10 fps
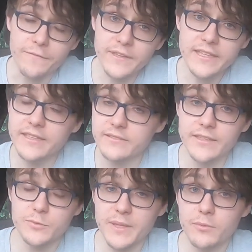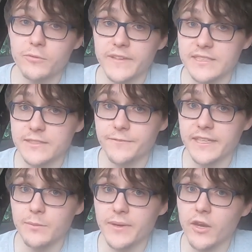I think it gives people things to
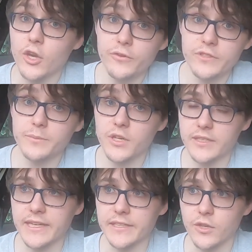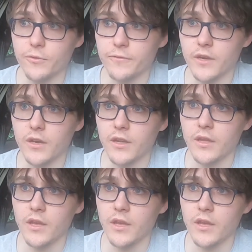think about over the Mark 8 Golf R.